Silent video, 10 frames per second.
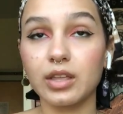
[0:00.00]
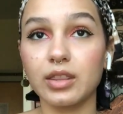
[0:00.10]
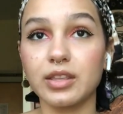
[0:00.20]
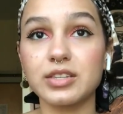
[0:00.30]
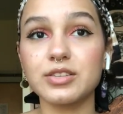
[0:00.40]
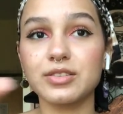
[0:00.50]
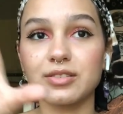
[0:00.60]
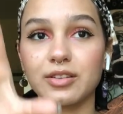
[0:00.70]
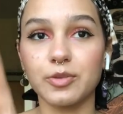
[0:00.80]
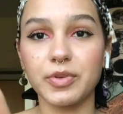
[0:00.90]
this is
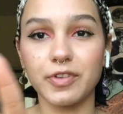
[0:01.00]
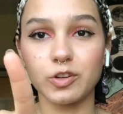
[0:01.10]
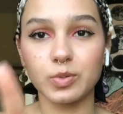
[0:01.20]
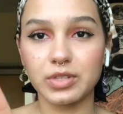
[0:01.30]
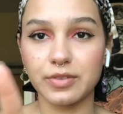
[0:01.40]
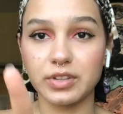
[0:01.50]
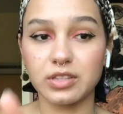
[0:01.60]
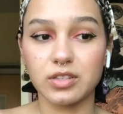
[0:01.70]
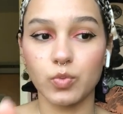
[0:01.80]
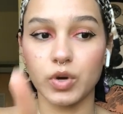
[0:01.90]
going to be very specific to
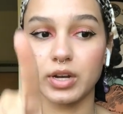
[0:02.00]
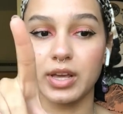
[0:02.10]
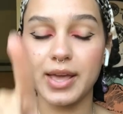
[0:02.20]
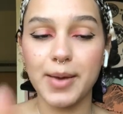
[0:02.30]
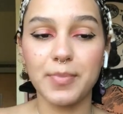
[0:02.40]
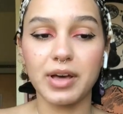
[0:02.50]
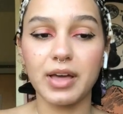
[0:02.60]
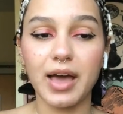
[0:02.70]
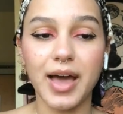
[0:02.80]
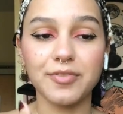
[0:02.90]
someone, but
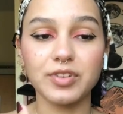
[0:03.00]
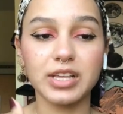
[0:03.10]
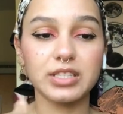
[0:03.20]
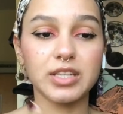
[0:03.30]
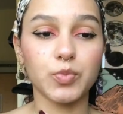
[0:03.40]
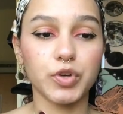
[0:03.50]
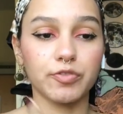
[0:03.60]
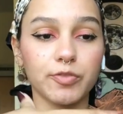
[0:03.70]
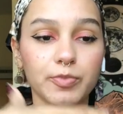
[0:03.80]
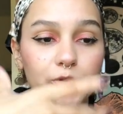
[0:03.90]
I feel like someone
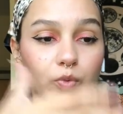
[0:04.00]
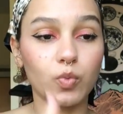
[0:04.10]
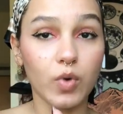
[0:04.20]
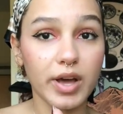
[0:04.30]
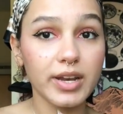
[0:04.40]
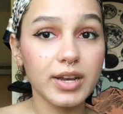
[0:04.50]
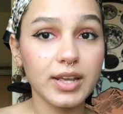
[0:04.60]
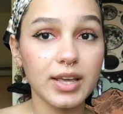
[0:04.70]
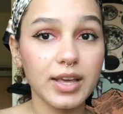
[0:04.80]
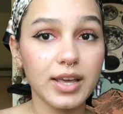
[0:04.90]
from group 1
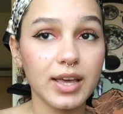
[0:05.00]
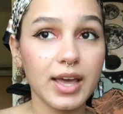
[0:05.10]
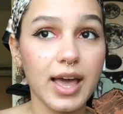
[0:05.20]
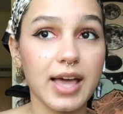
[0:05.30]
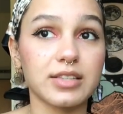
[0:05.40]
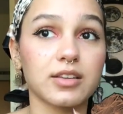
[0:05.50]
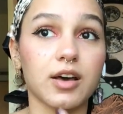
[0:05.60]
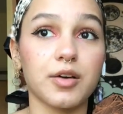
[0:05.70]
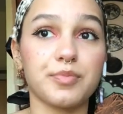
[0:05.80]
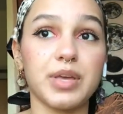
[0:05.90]
has
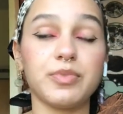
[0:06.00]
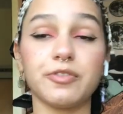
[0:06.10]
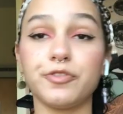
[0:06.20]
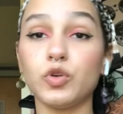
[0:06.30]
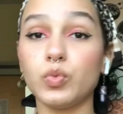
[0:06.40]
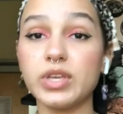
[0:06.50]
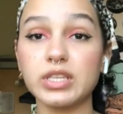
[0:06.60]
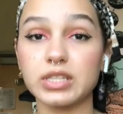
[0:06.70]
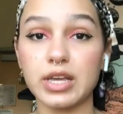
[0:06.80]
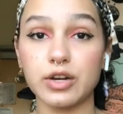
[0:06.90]
come maybe a few
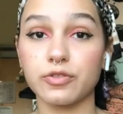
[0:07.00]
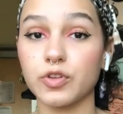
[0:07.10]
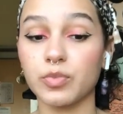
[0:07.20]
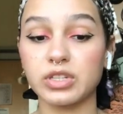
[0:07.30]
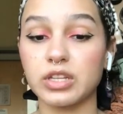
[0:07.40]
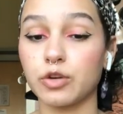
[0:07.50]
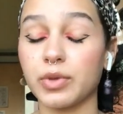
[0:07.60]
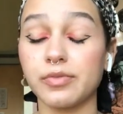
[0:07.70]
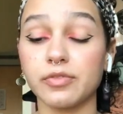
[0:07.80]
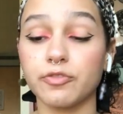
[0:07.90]
weeks later, a few months later,
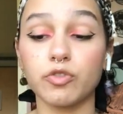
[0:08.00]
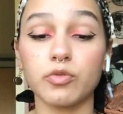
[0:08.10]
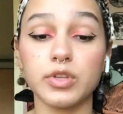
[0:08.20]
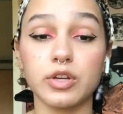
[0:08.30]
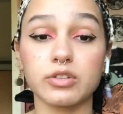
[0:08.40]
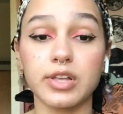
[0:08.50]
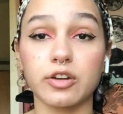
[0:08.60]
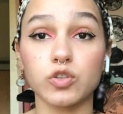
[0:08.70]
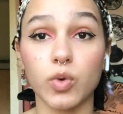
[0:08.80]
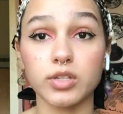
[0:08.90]
maybe even a few years later
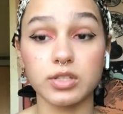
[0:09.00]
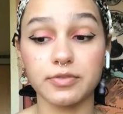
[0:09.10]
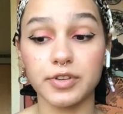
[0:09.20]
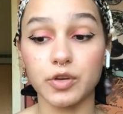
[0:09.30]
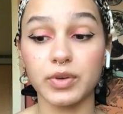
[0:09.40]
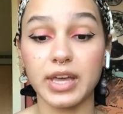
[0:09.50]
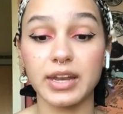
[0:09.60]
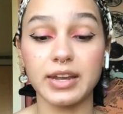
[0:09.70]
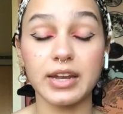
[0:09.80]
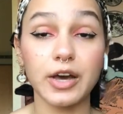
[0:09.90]
to watch this video again,
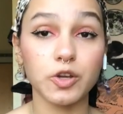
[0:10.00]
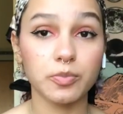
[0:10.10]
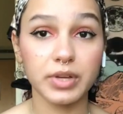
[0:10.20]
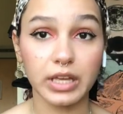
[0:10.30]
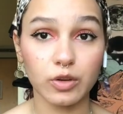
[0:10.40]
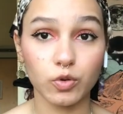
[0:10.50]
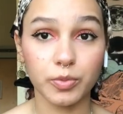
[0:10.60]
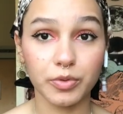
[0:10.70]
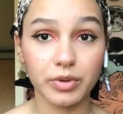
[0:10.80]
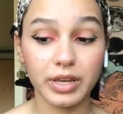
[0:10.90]
and now you're picking group
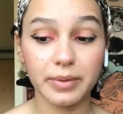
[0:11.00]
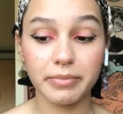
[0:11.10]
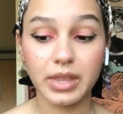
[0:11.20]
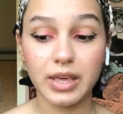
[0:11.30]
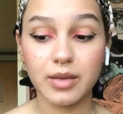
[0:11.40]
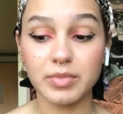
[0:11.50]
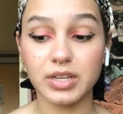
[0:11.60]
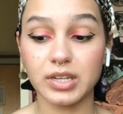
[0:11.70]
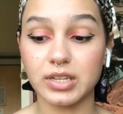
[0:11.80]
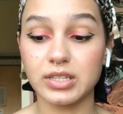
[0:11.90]
3
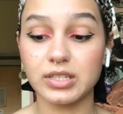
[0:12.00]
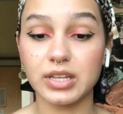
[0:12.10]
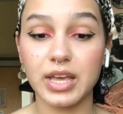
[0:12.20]
because